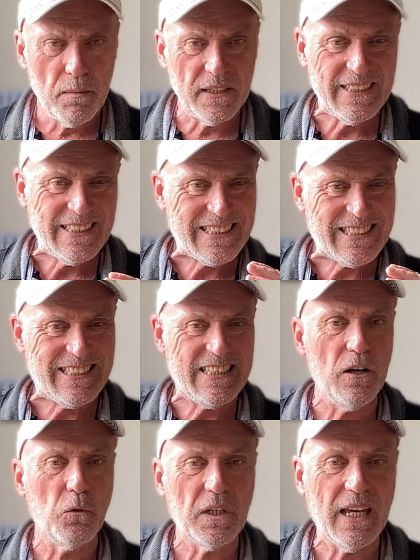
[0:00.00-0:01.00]
but it's
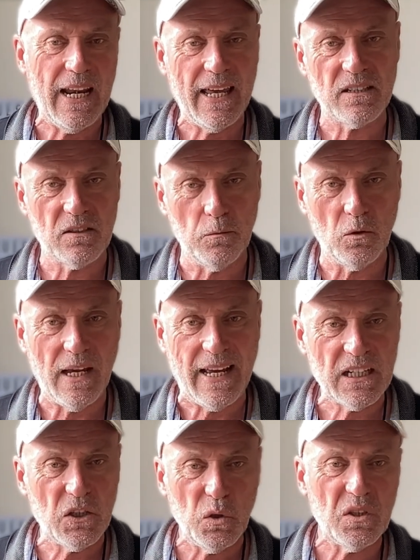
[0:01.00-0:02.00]
still collectible
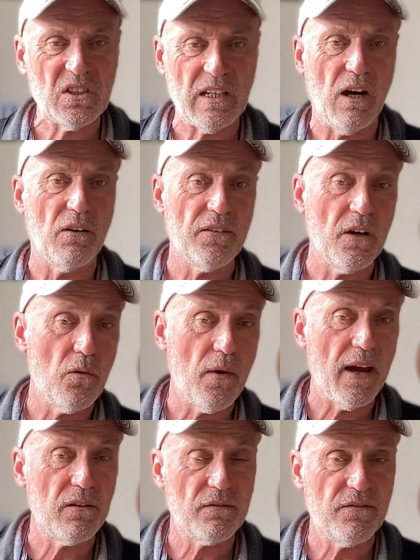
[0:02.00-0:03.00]
and could sell for
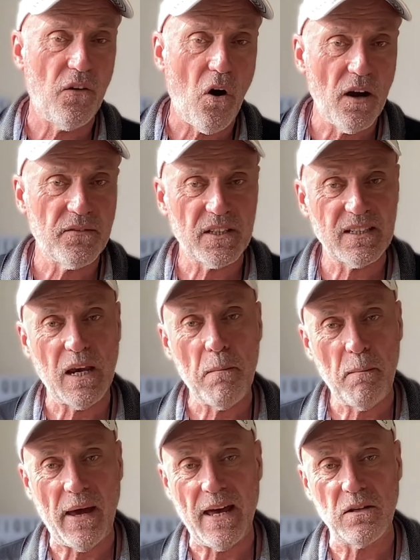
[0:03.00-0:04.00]
around £5 to
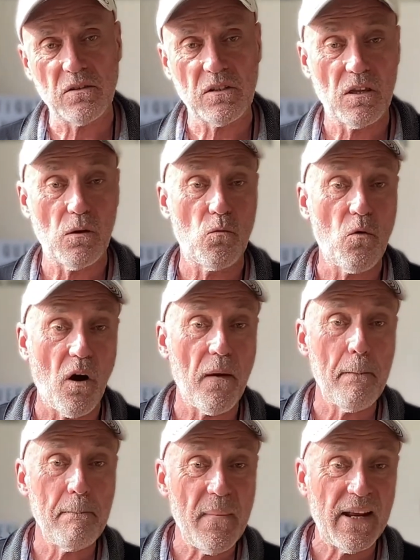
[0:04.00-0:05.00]
£10 to the right
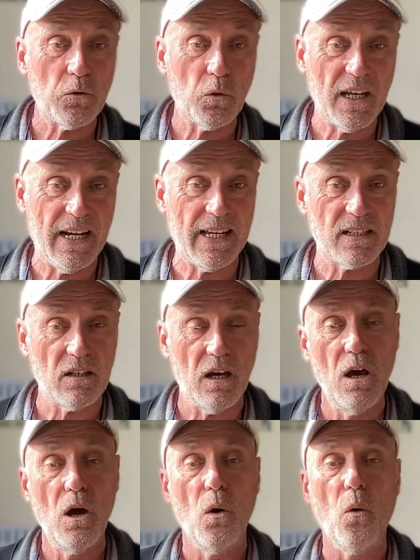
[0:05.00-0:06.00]
medal collector
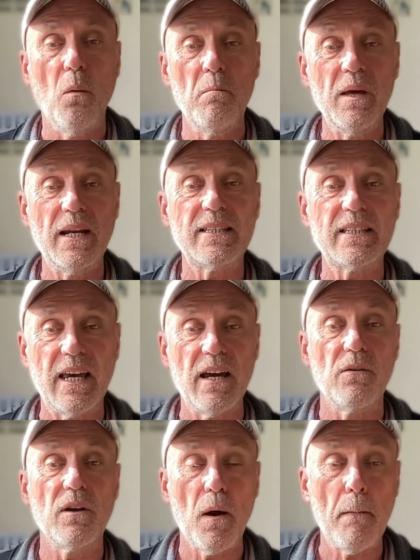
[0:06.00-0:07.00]
or
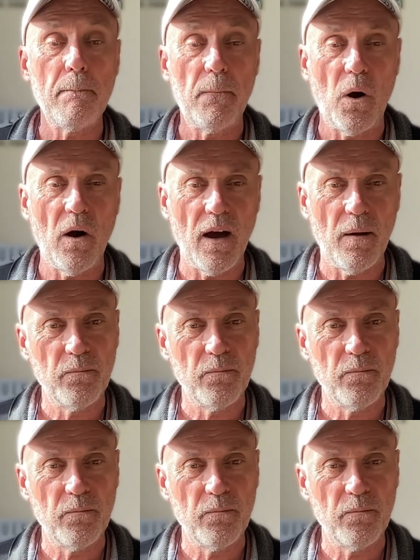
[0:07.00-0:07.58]
militaria buyer.